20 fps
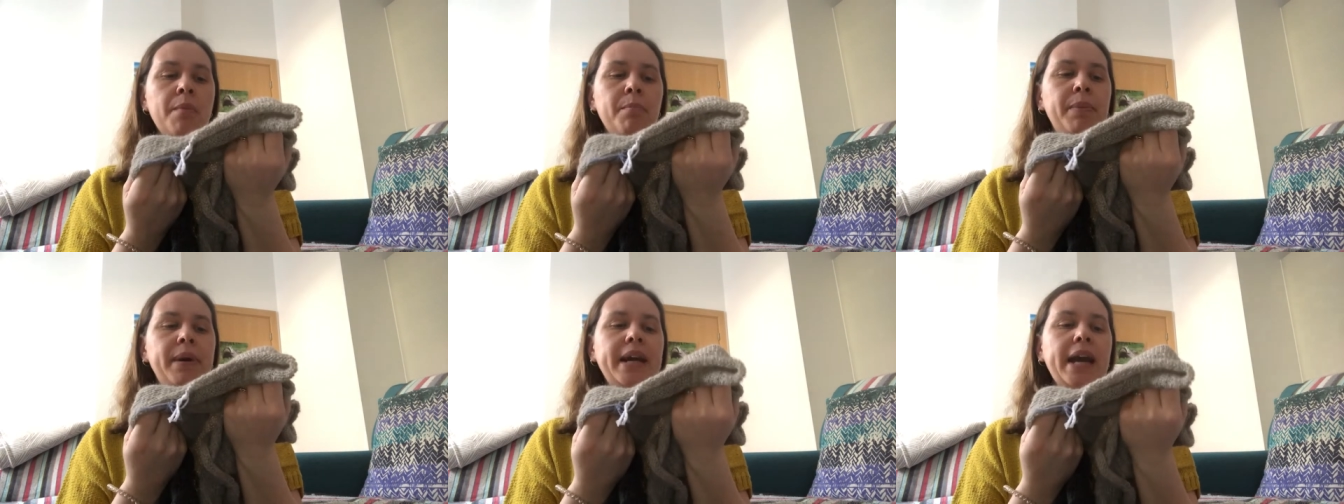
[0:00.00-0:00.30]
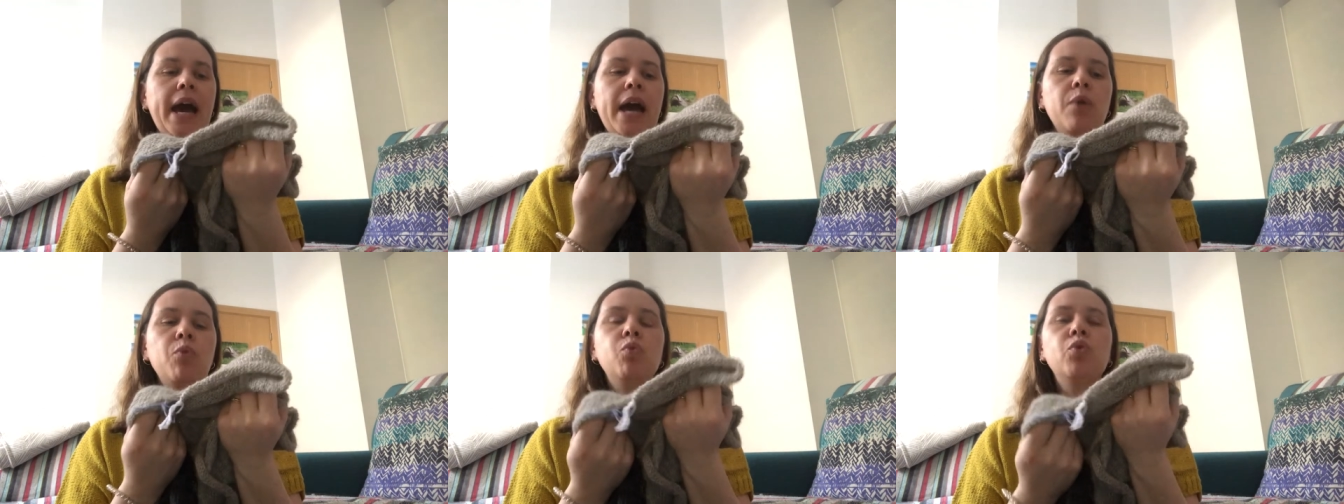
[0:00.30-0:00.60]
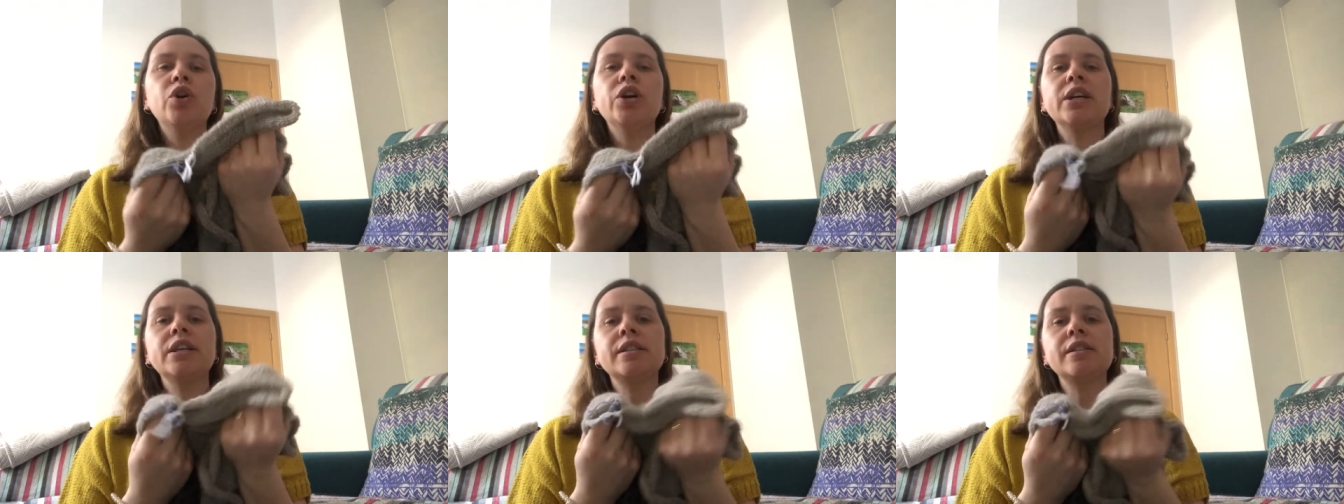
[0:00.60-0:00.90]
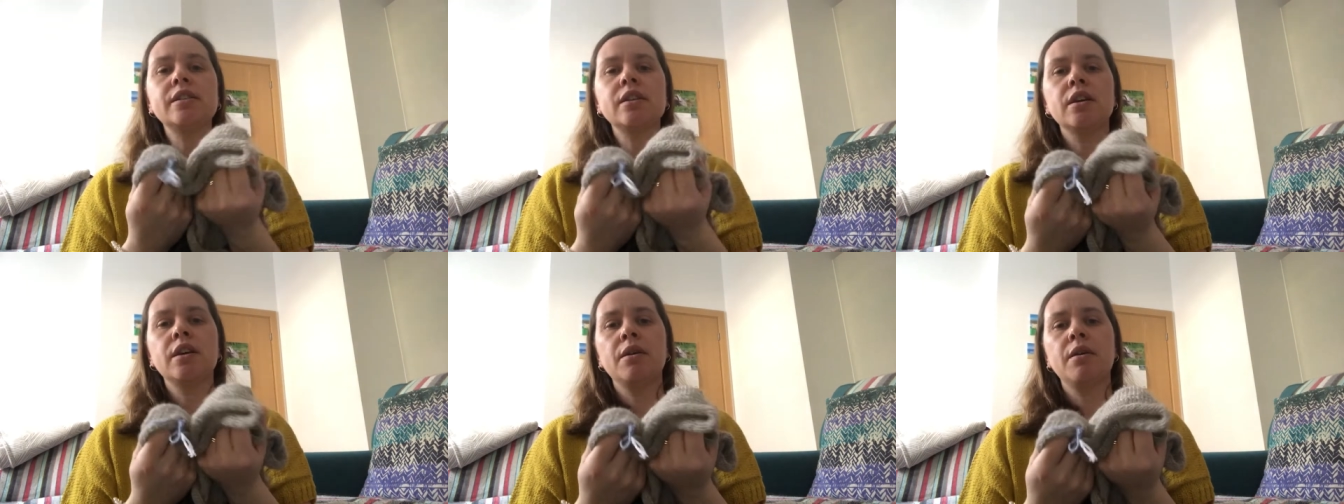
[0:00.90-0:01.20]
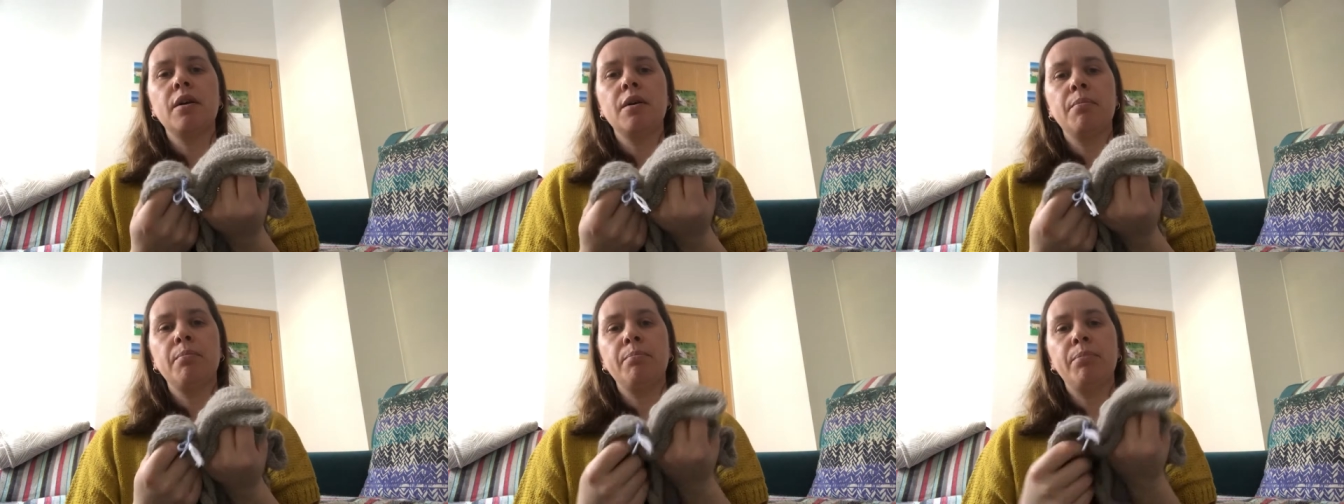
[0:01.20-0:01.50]
but I would
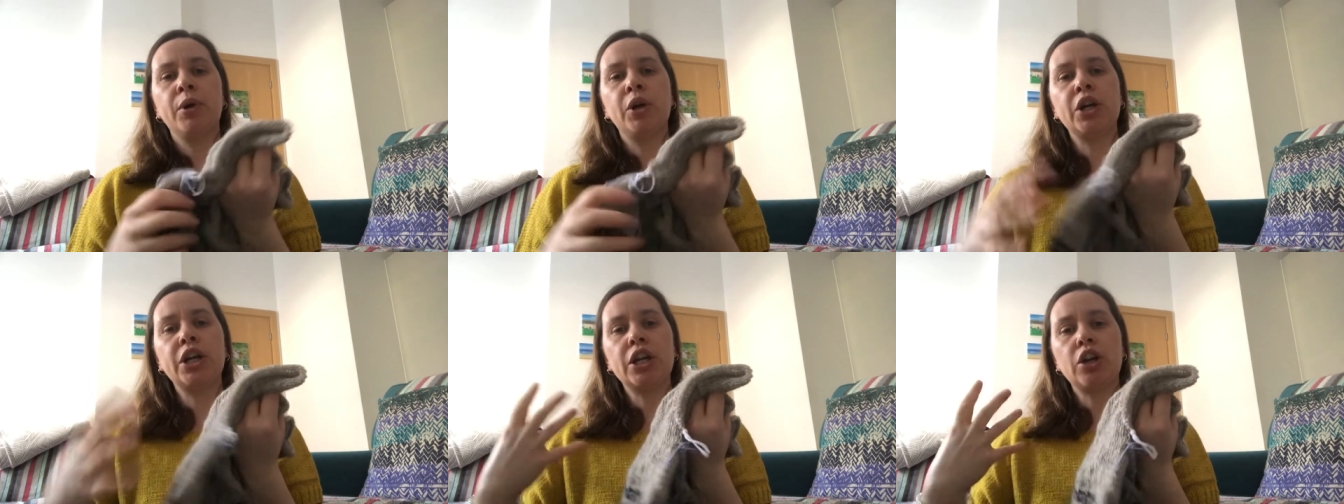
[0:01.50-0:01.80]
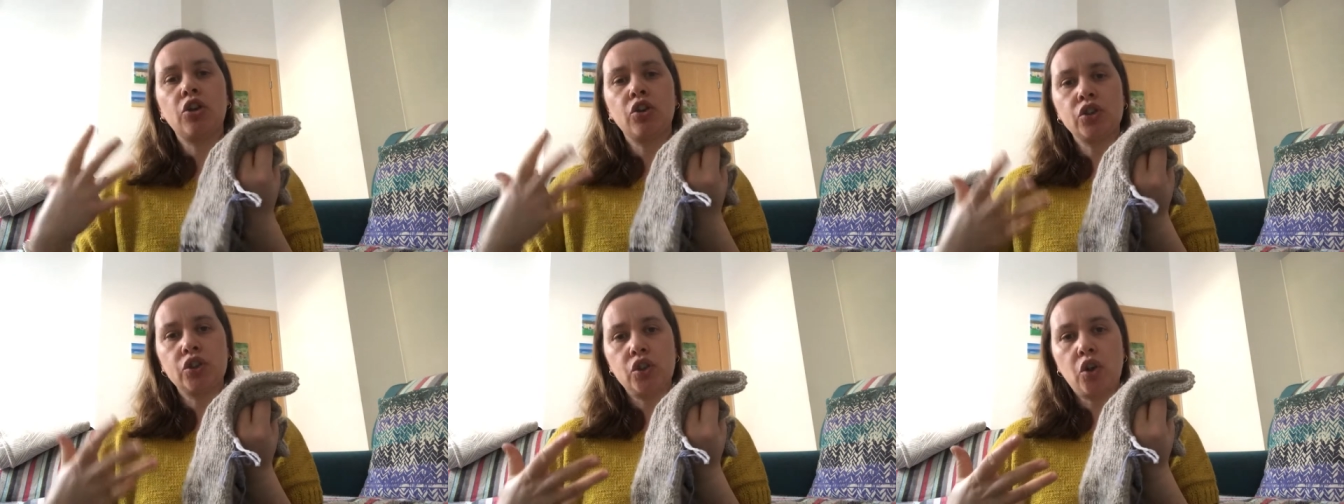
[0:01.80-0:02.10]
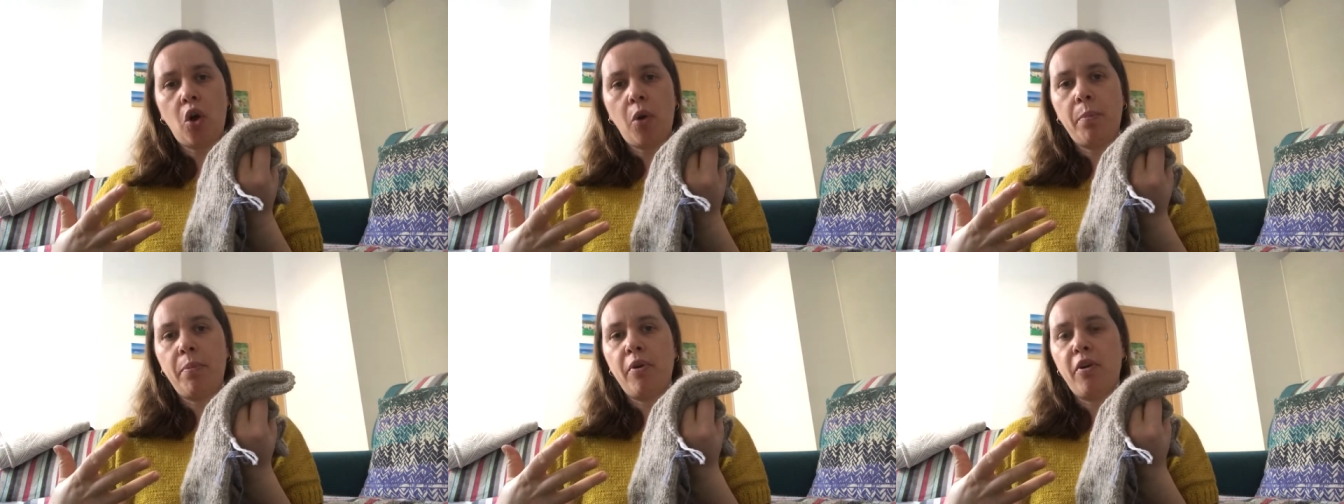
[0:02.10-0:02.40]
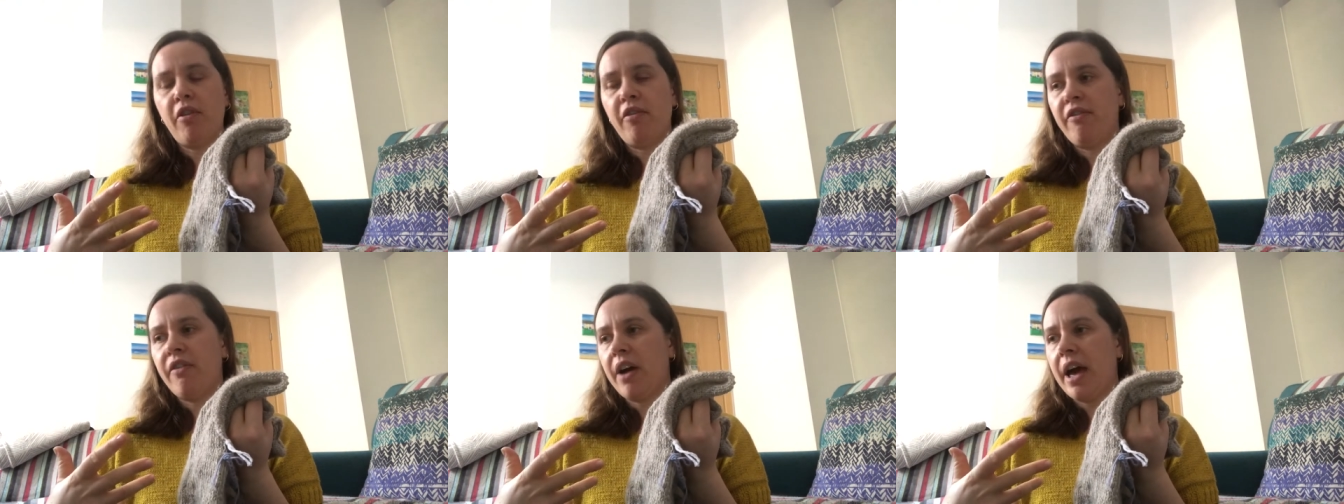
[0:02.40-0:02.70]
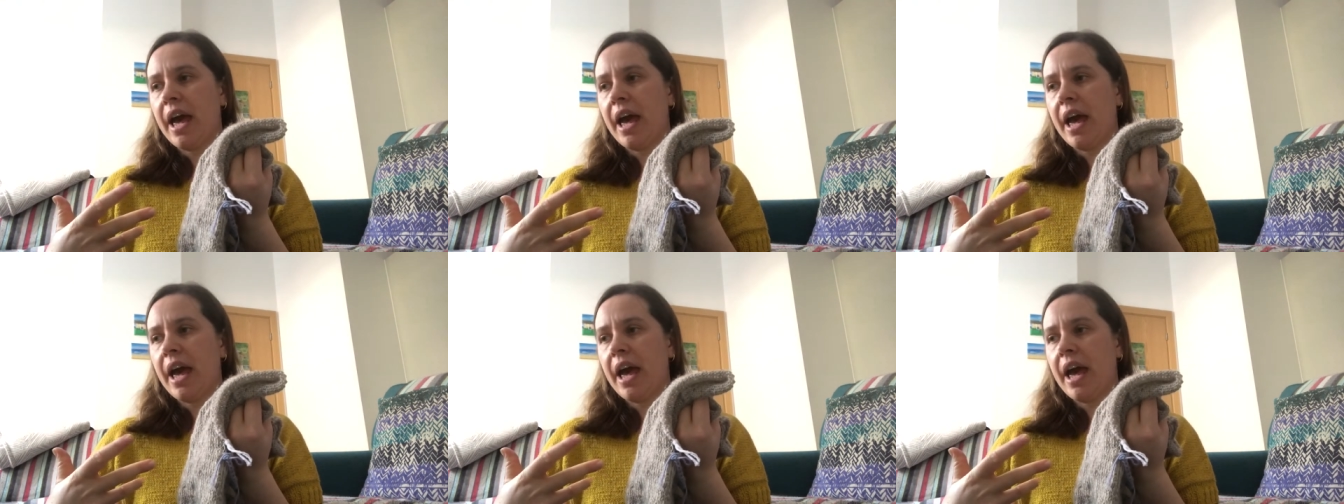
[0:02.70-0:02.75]
put it on top of